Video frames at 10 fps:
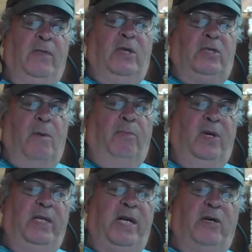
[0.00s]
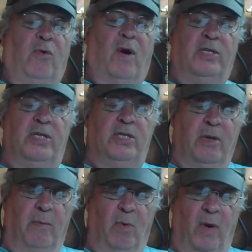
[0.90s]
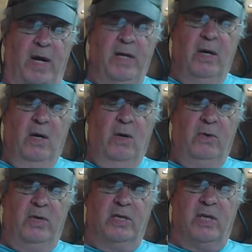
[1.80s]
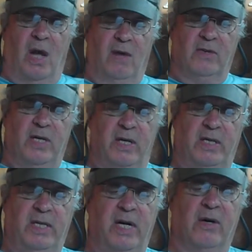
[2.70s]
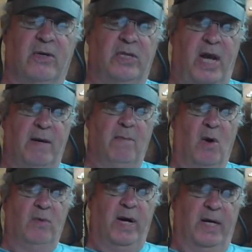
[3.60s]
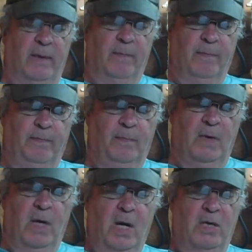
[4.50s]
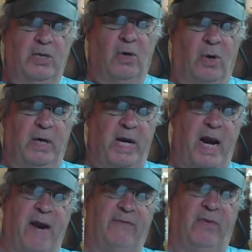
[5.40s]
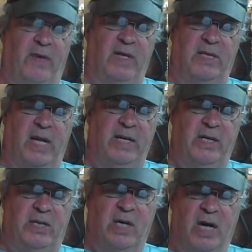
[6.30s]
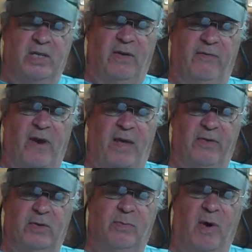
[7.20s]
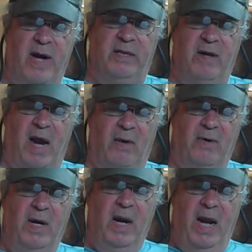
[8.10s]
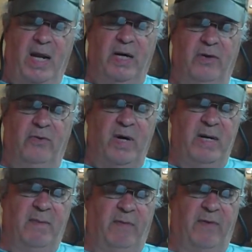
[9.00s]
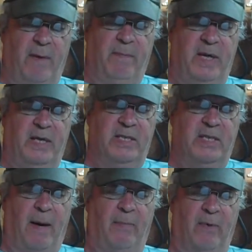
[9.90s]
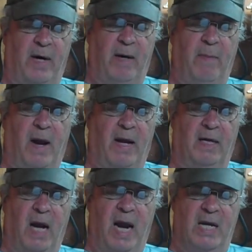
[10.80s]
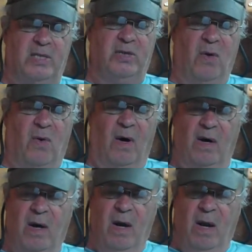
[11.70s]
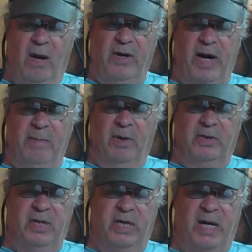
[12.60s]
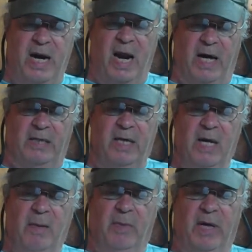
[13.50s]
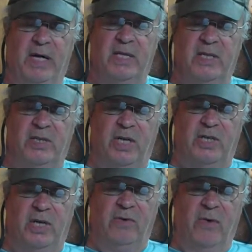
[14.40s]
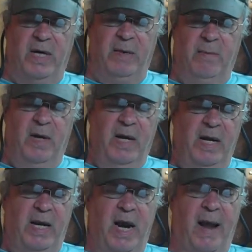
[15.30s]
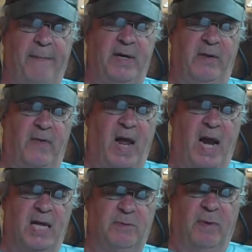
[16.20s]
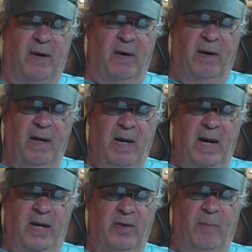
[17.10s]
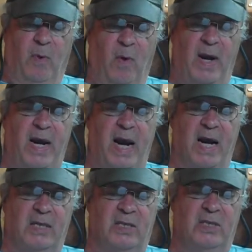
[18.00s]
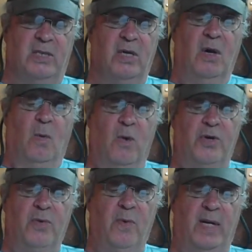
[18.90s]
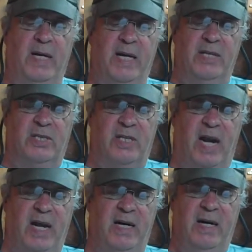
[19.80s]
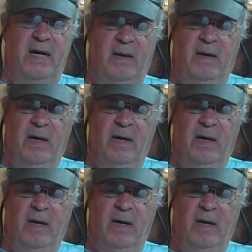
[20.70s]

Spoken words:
This completely crushes the boy, who dissolves into tears and moaning. Shortly after this, they discuss the father's breakdown and a dream of them being separated by a glass door, unable to connect. But it isn't just a dream. It happened at the hospital. And the boy asks, "Were you really insane?"